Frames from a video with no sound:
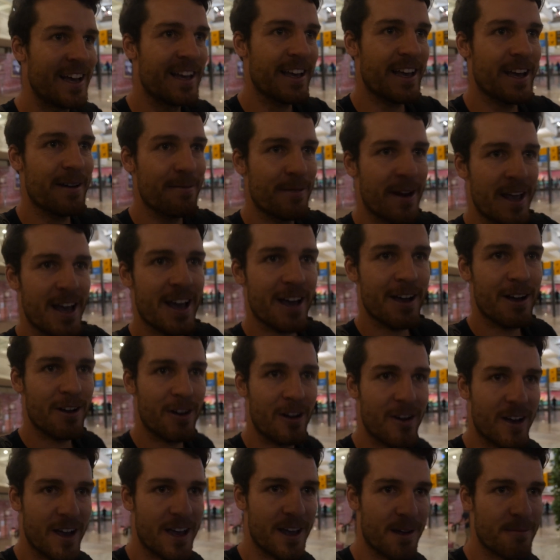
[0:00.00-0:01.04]
yep, now
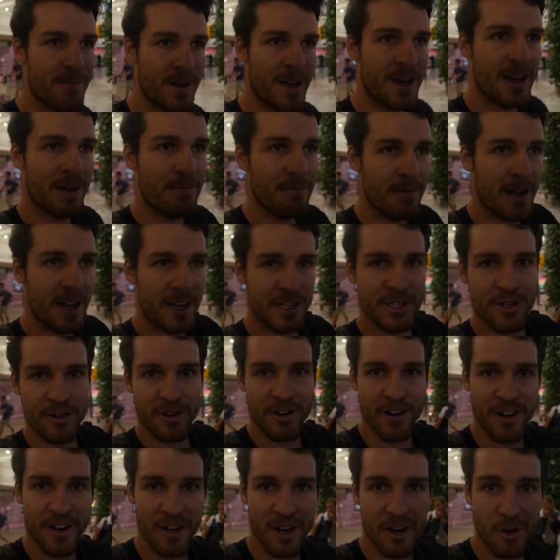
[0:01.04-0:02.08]
I am make
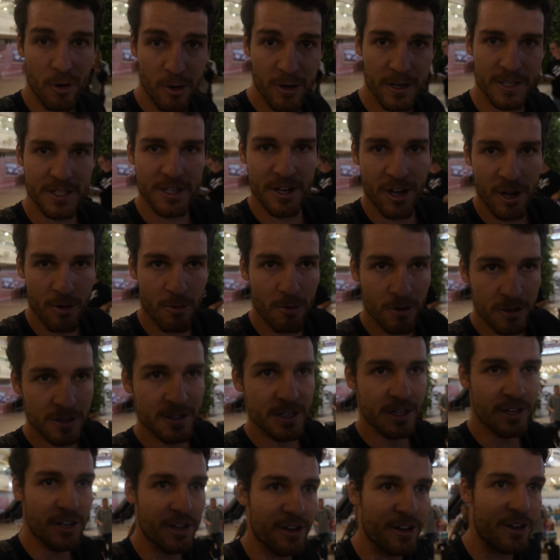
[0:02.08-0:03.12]
sure and I always know what
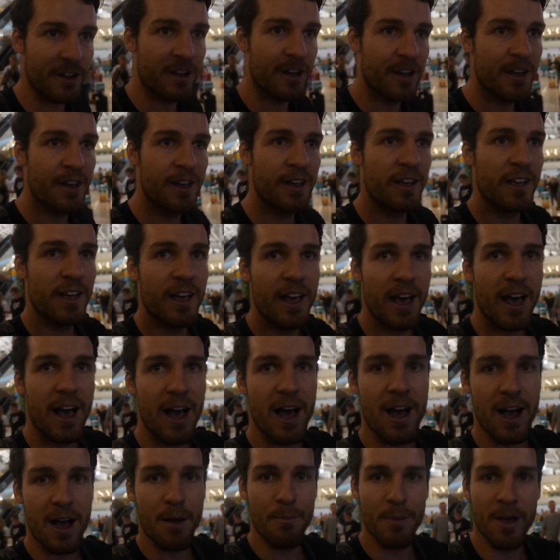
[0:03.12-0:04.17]
to do.
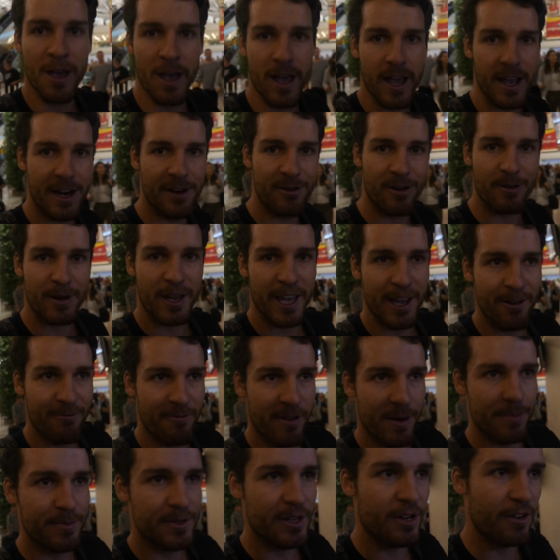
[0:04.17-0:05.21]
And not getting
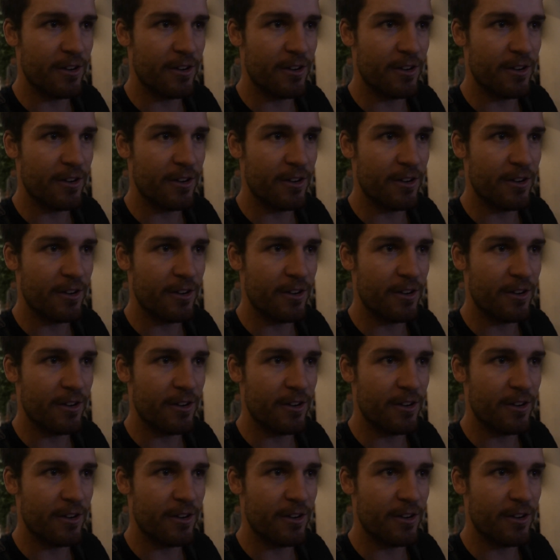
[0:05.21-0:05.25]
ripped